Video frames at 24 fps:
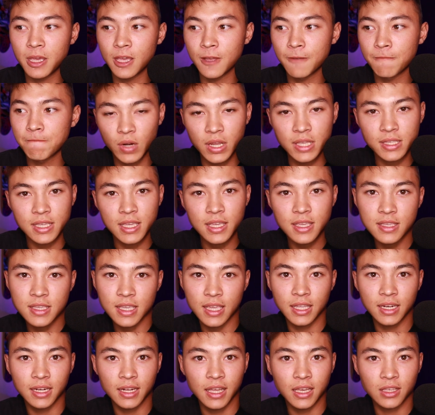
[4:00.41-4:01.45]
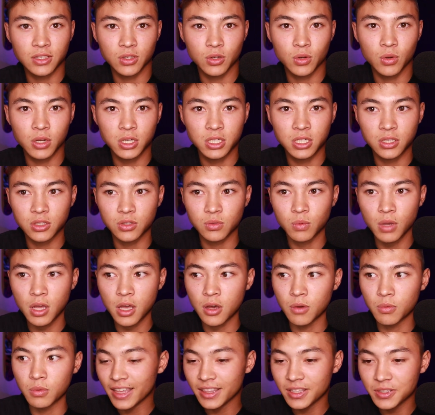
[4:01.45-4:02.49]
me to raise his hand and ask a question as
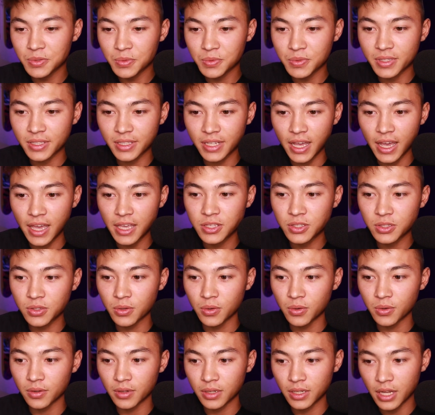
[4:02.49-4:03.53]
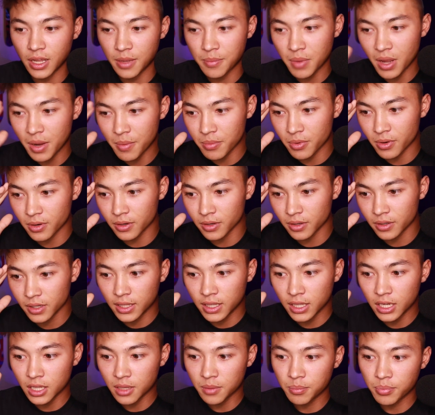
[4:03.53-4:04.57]
well. And this was in high school. And I remember
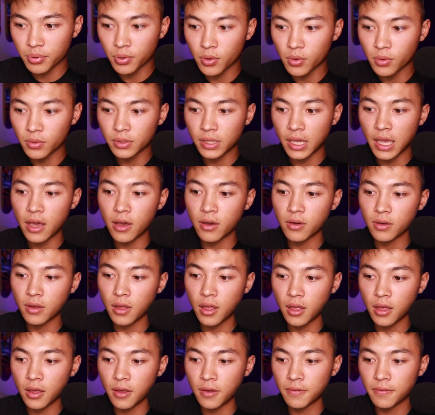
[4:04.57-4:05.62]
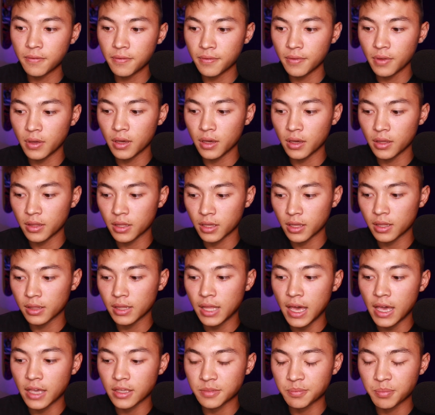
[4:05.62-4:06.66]
getting pulled out of the
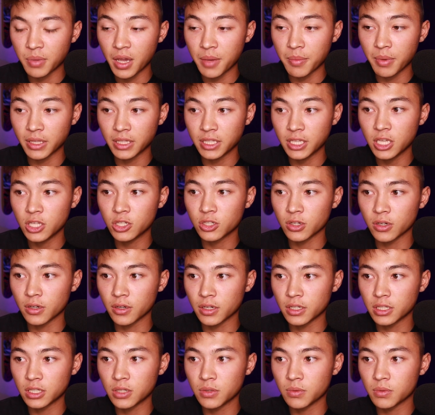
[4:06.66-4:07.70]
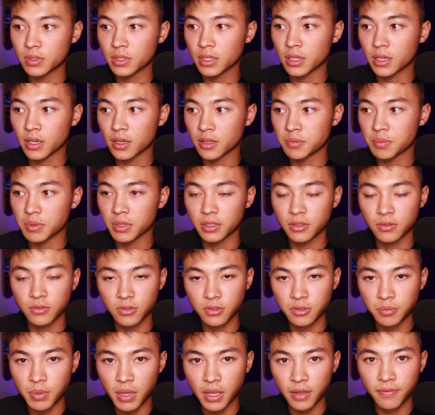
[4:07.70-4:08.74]
class by my teacher. And she was saying I was being
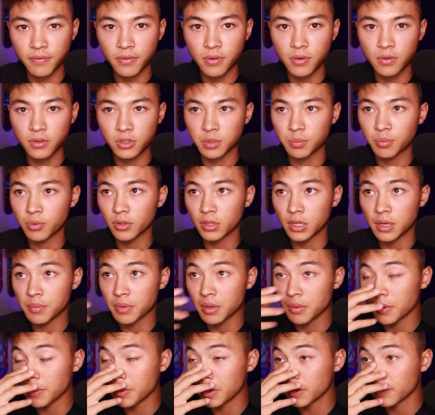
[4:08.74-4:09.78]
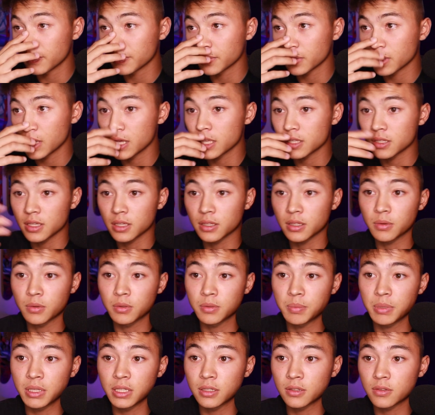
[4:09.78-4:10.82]
disrespectful. She pulled out me and my buddy from the class saying that we
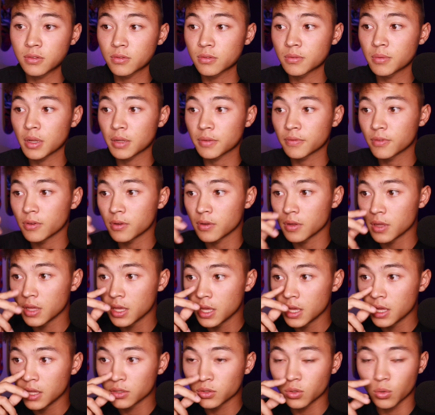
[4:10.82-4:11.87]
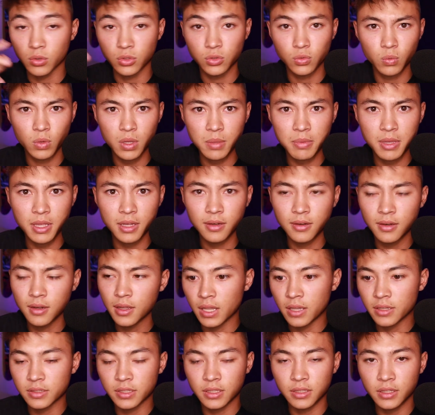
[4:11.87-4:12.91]
were being disrespectful towards women.
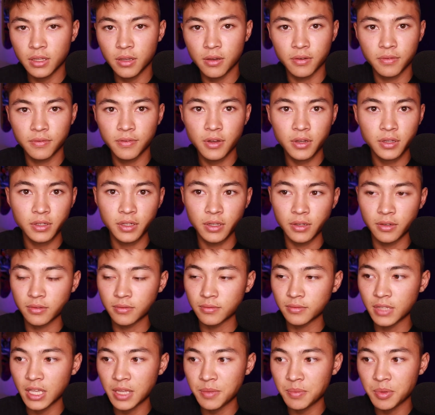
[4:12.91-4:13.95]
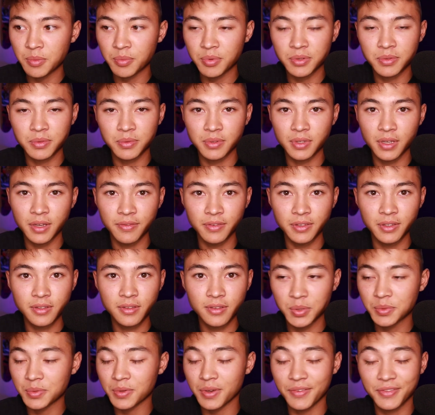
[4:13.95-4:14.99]
And I said, no, fuck no. Take me to principal's office.
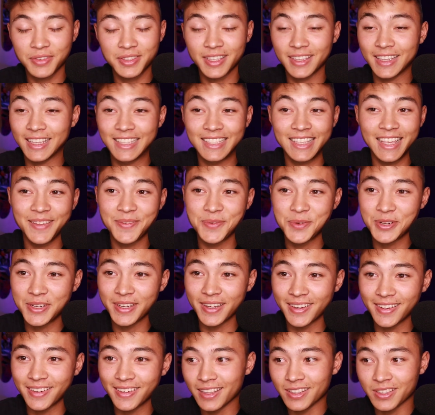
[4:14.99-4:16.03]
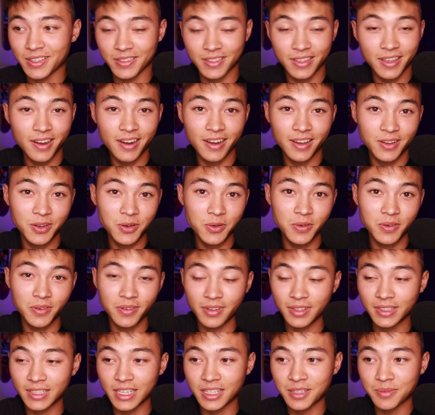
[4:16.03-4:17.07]
Principal's office said the same shit. And so I was like, all right, cool.
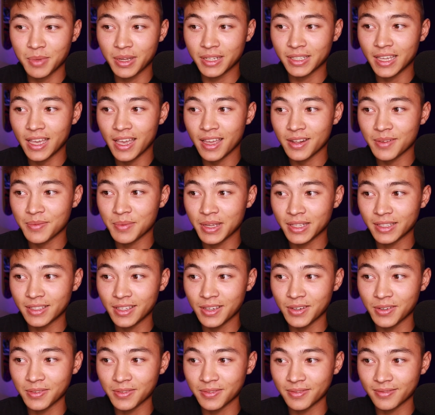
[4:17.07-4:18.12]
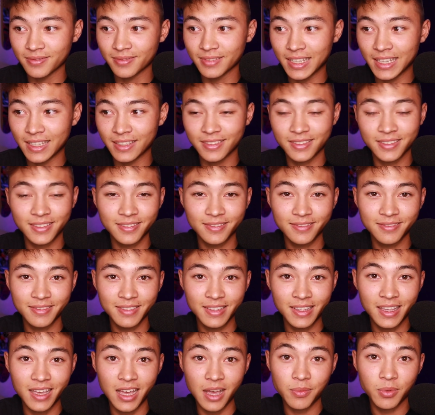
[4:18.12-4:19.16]
I texted my dad. I'm like, yo, like,
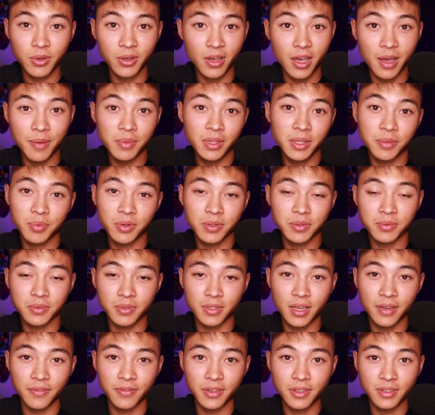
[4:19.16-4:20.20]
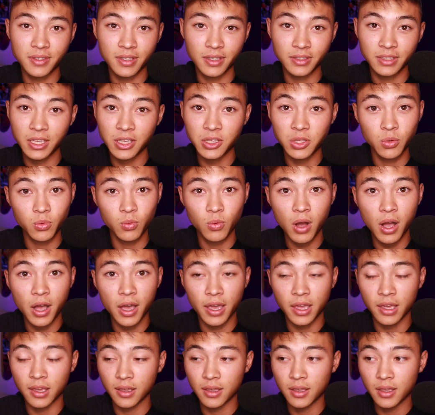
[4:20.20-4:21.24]
I'm in the principal's office. I'll tell you
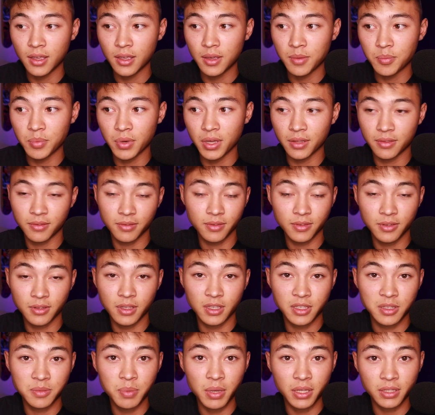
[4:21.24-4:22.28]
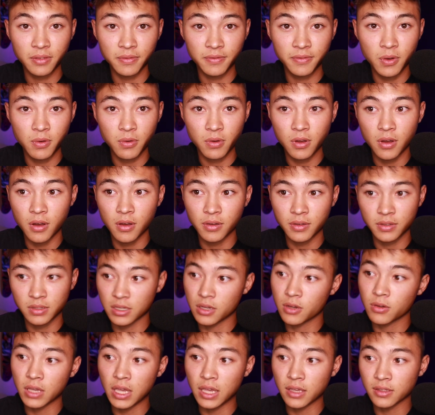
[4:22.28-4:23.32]
why, but expect a phone call. He's
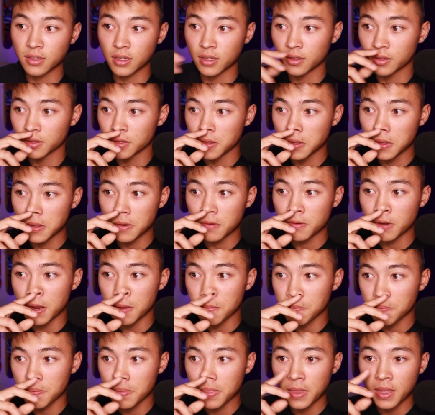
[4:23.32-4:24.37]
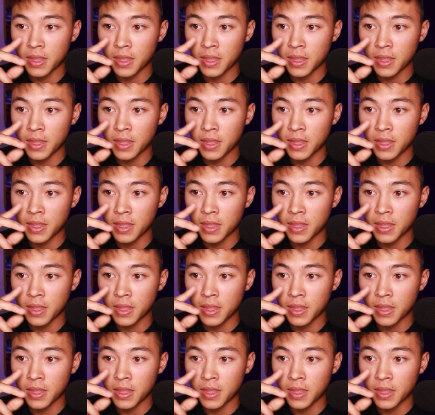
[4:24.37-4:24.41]
like, okay, son. Right?